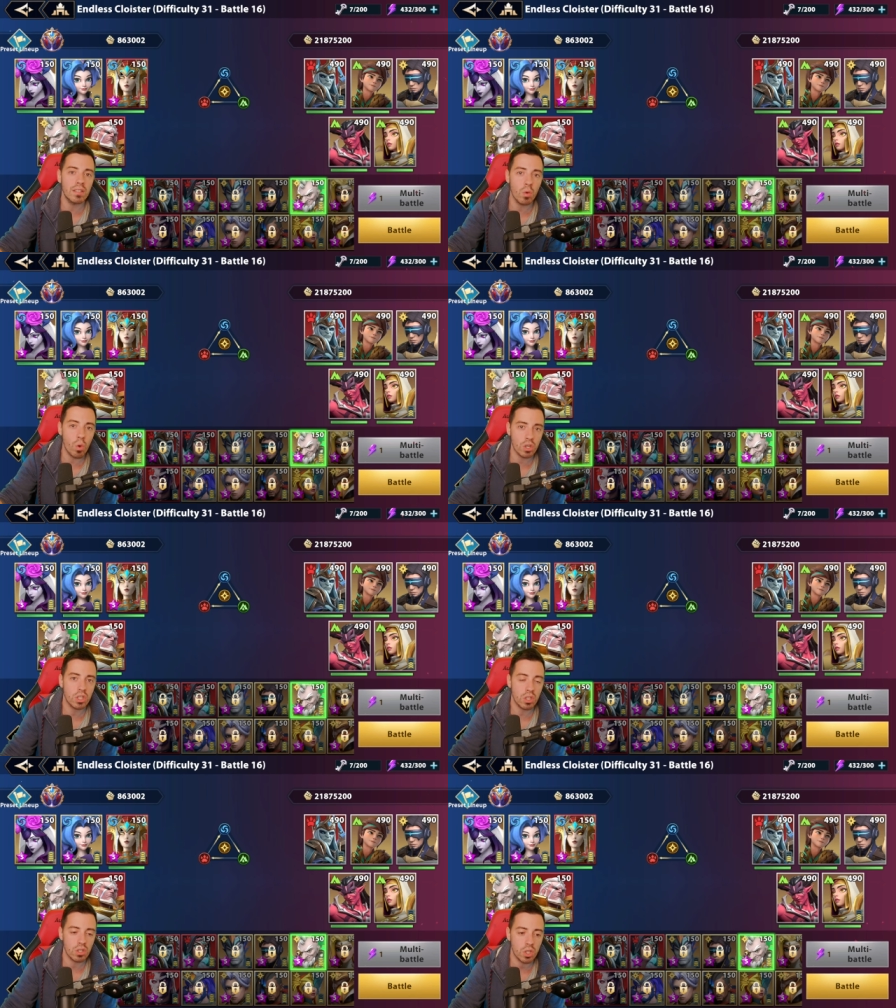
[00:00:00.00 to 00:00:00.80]

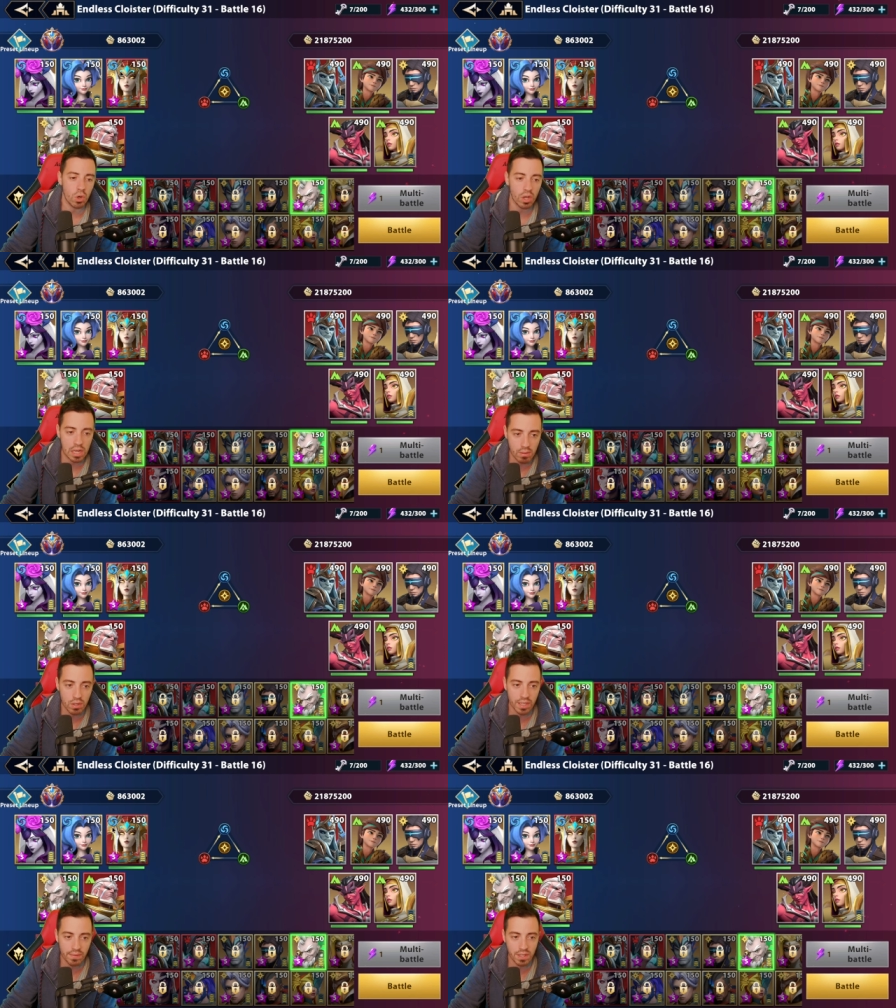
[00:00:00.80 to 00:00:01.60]
one-shot your
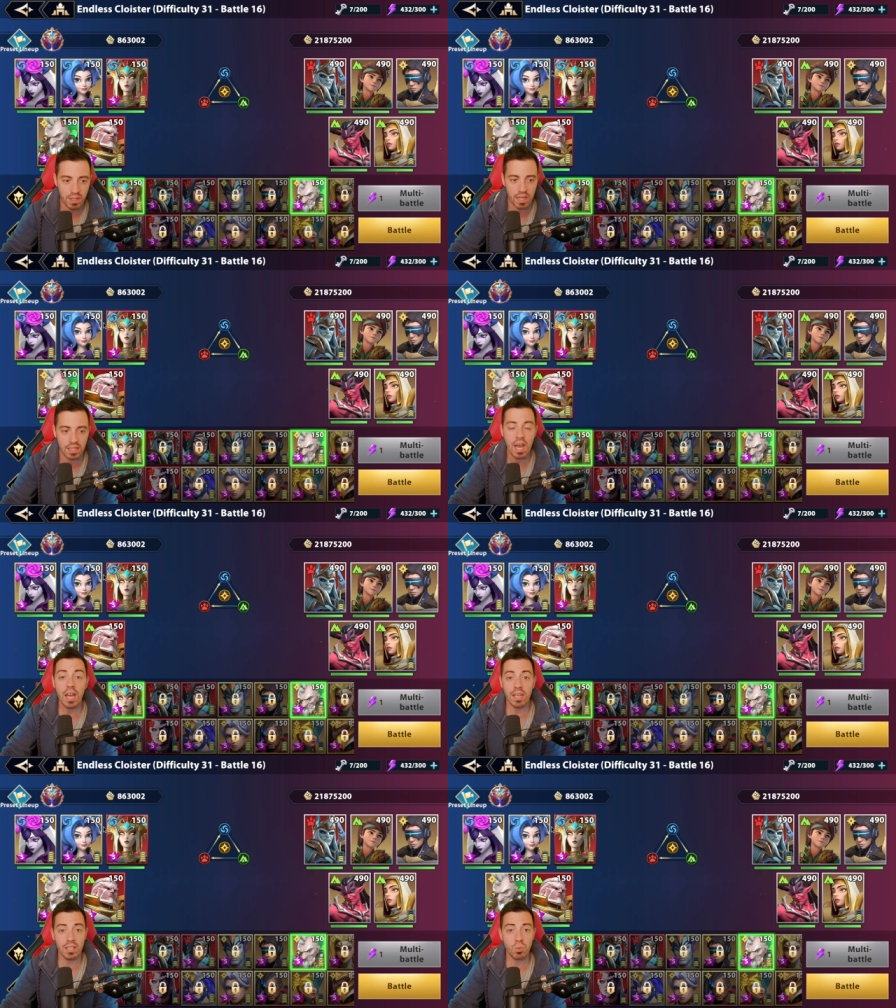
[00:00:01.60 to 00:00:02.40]
heroes after that.
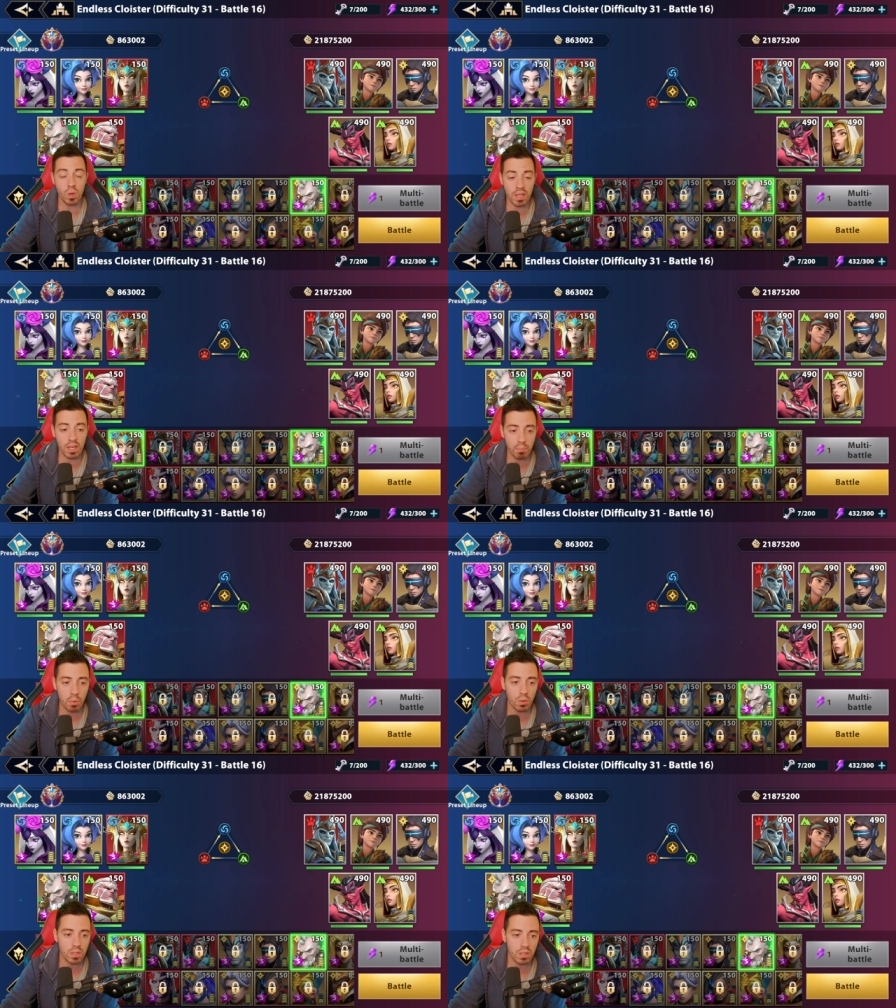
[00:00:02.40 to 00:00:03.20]
It's really
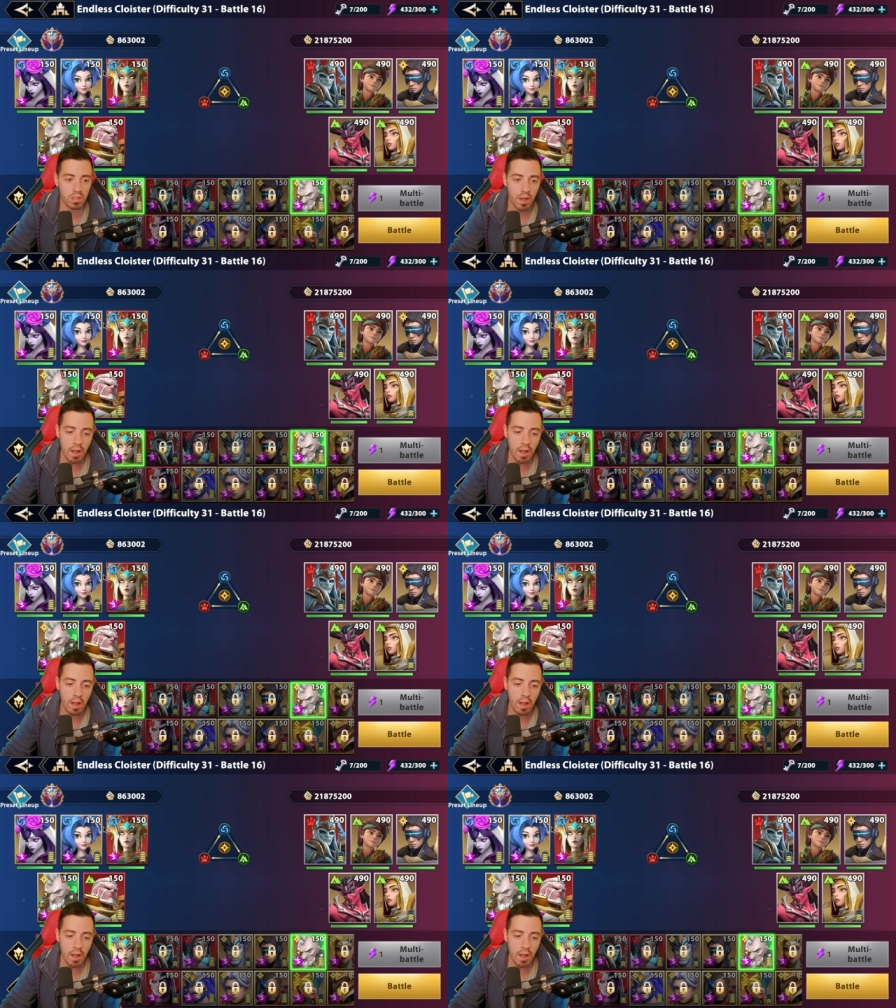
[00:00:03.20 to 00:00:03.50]
important.